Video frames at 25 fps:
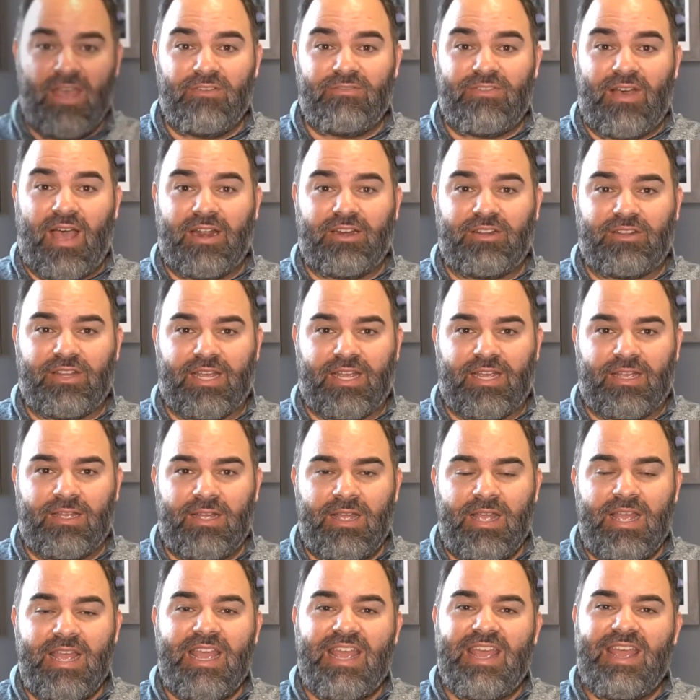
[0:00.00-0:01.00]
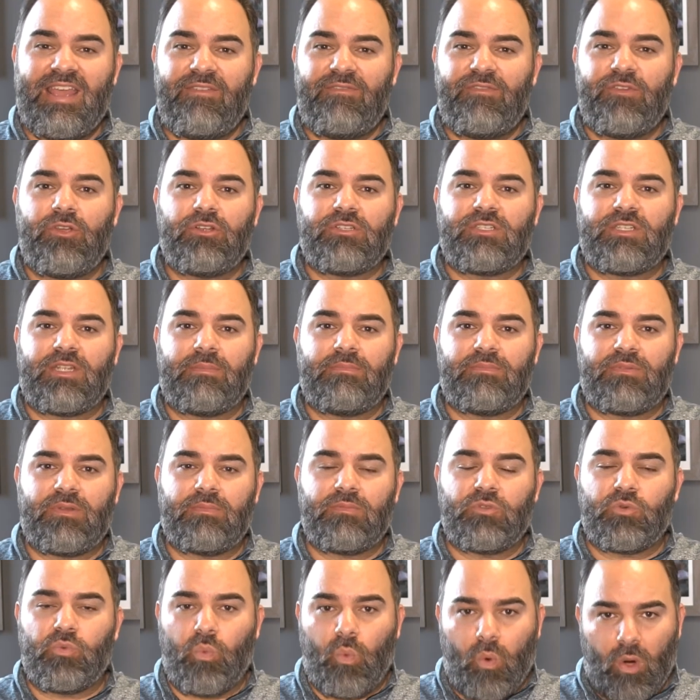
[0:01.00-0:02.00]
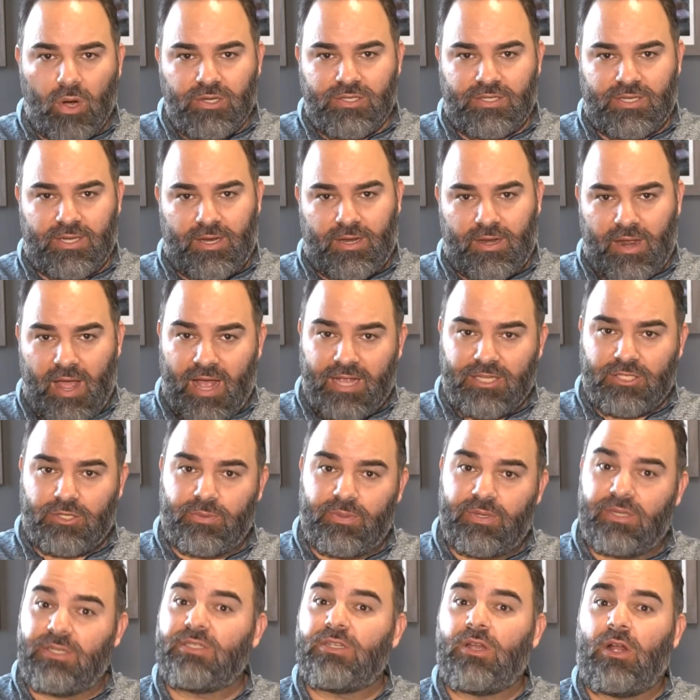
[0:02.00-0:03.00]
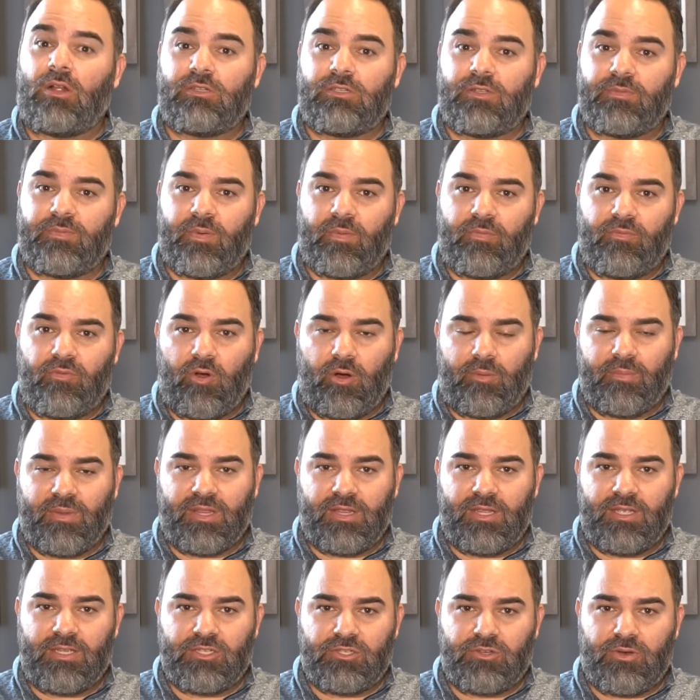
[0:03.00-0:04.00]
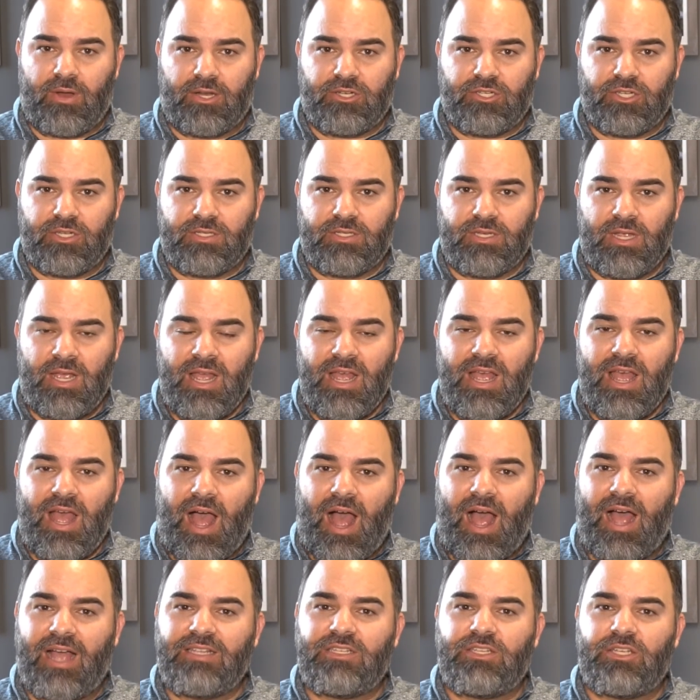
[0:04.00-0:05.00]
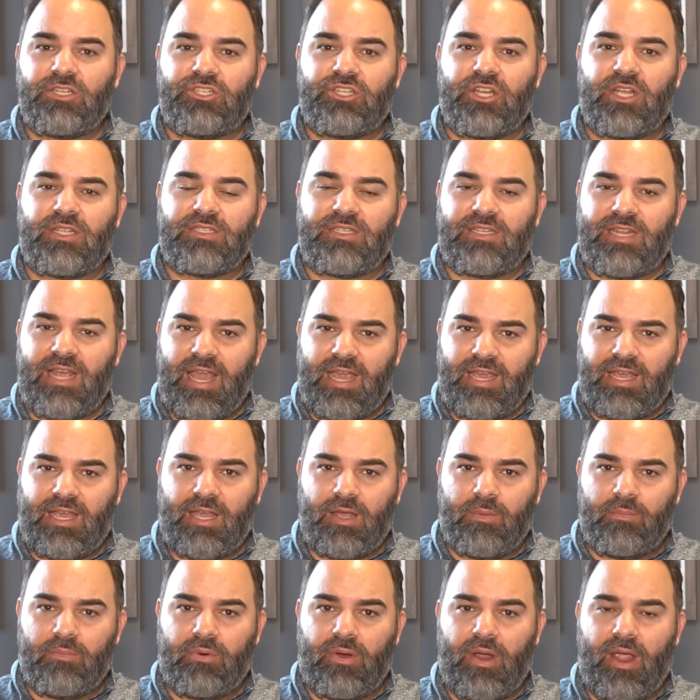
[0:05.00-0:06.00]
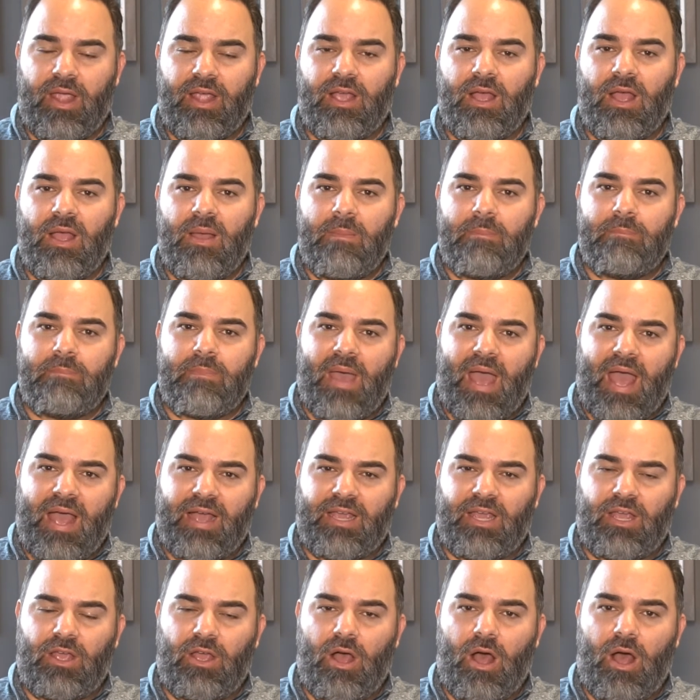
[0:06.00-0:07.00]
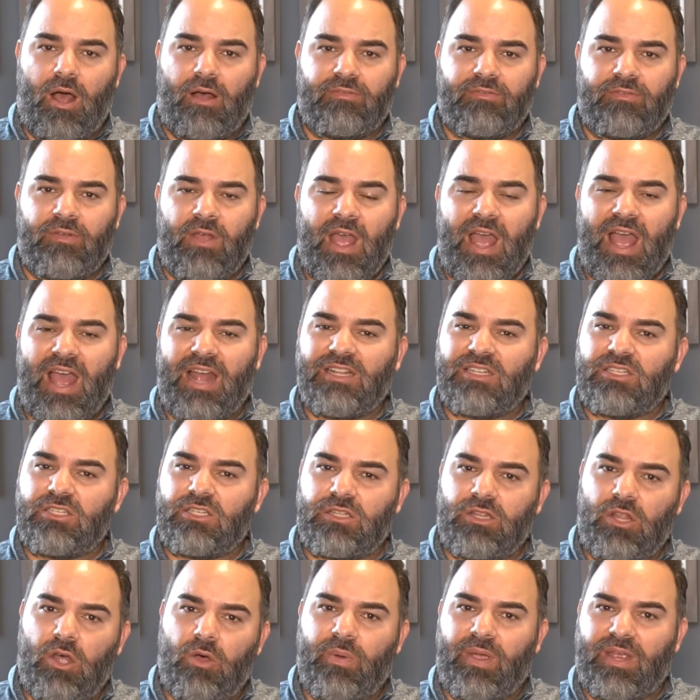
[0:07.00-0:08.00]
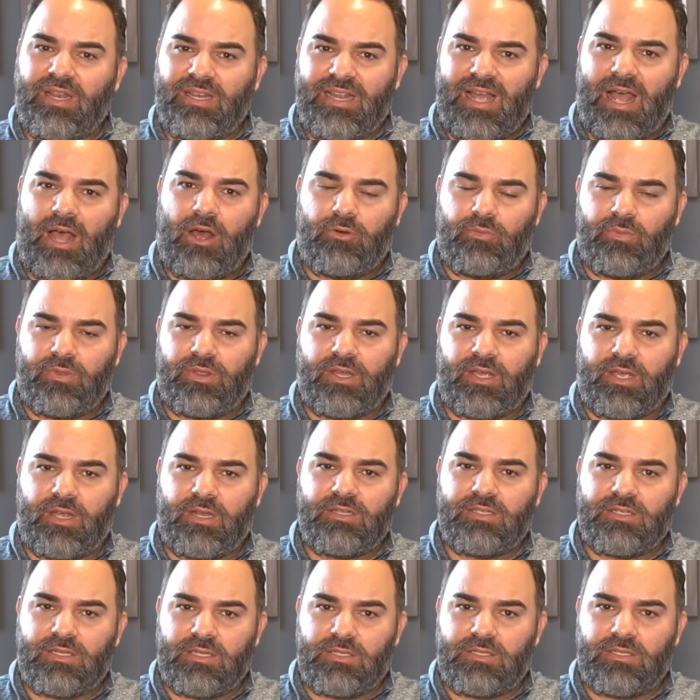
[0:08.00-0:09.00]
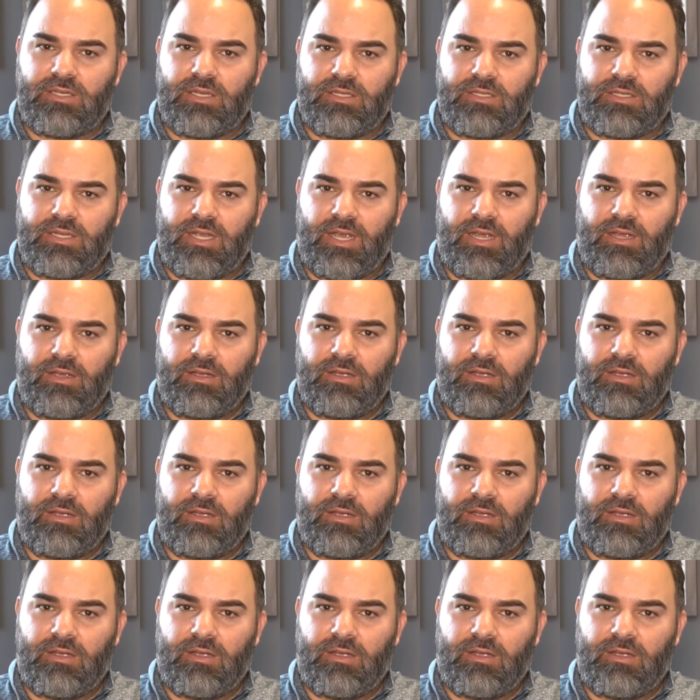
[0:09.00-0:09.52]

Finally, if your symptoms worsen as a result of performing these stretches, I suggest taking a break, backing off, and slowing down with the consistency.